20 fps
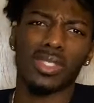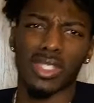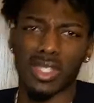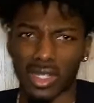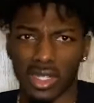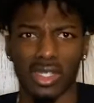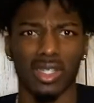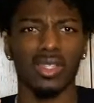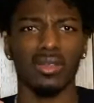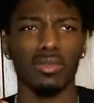sitting
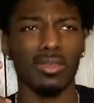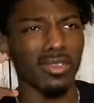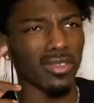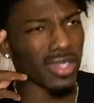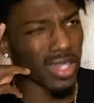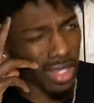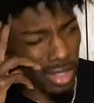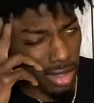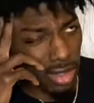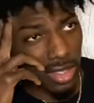there in the room
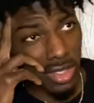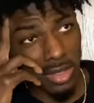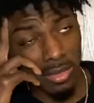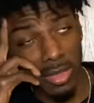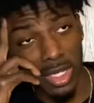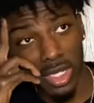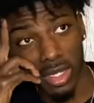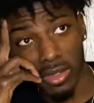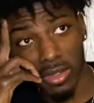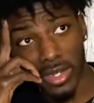like, this
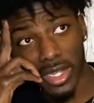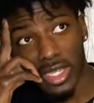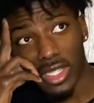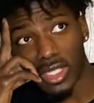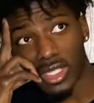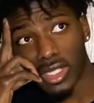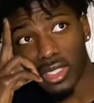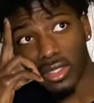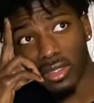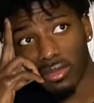man
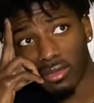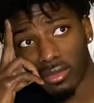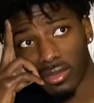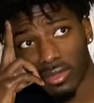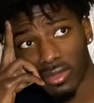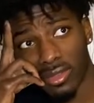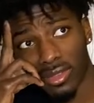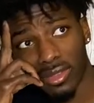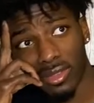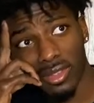crazy.
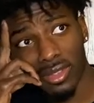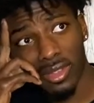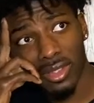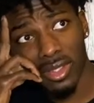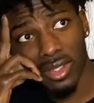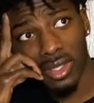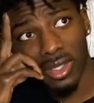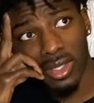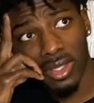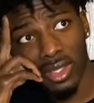
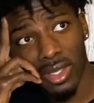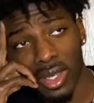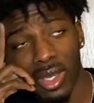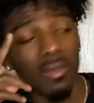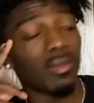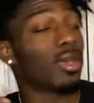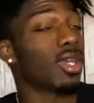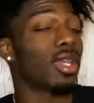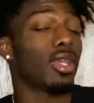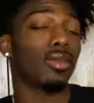
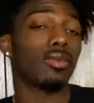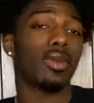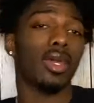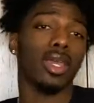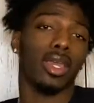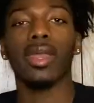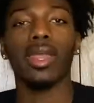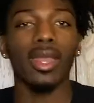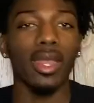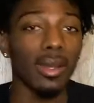But
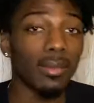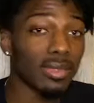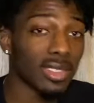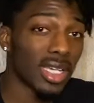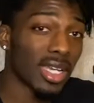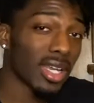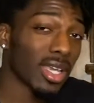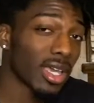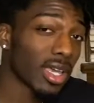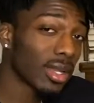anyway, I'm trying
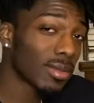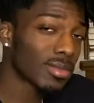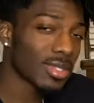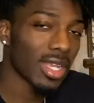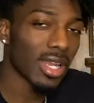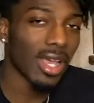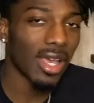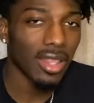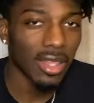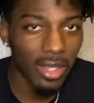to get up to
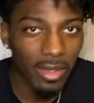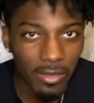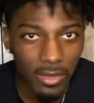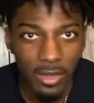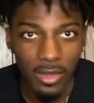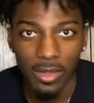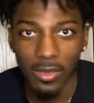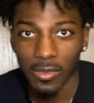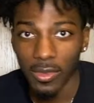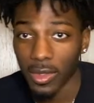that level,
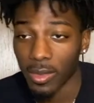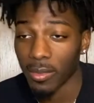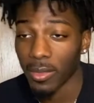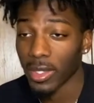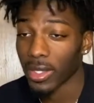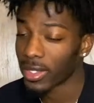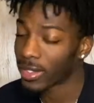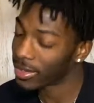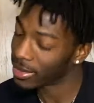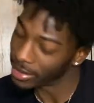you feel
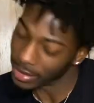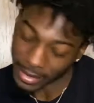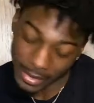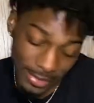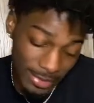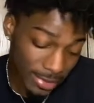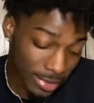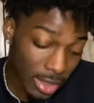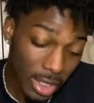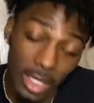me?
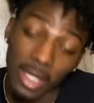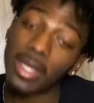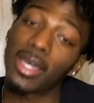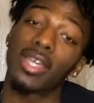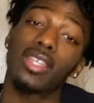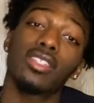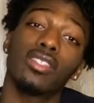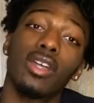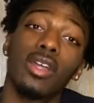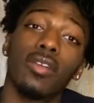Gotta
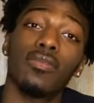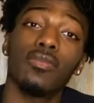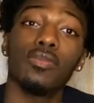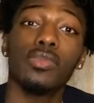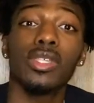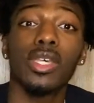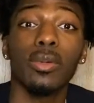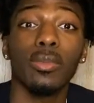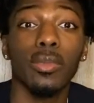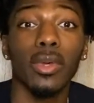start from
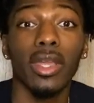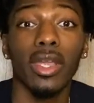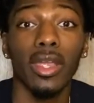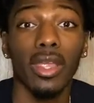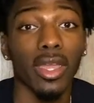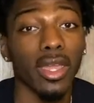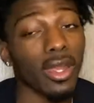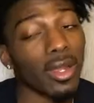somewhere, and